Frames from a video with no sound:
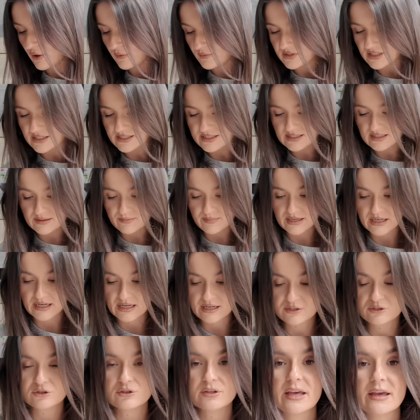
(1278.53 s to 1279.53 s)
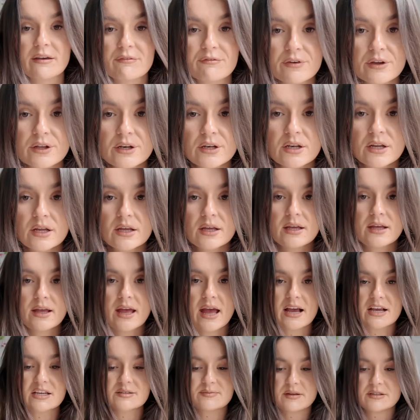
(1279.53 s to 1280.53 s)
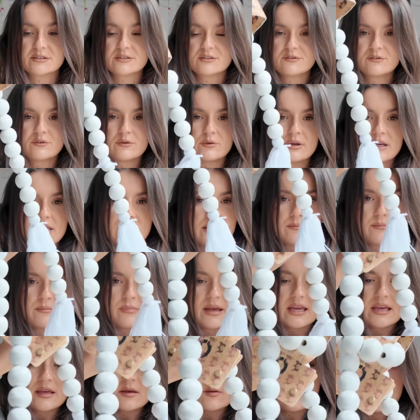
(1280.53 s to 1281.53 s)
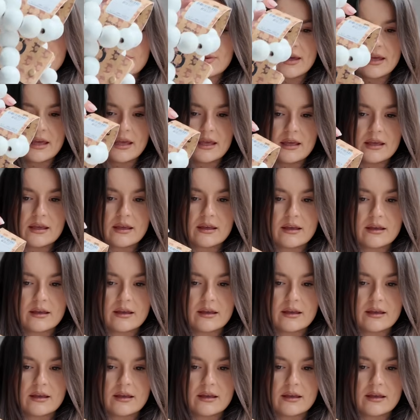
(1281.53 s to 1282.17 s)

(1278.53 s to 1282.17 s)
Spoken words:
Homesense at the minute is given expensive queen. Maybe.